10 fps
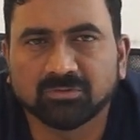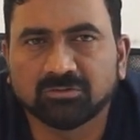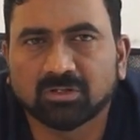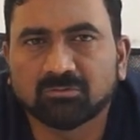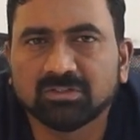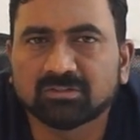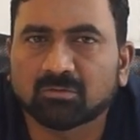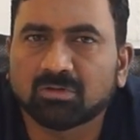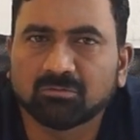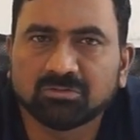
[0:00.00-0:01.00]
which will be
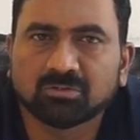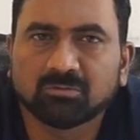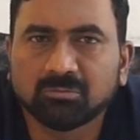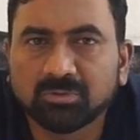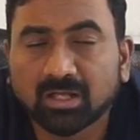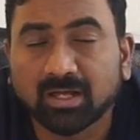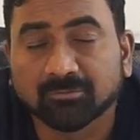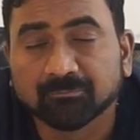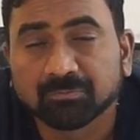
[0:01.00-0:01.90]
survive, which will be die.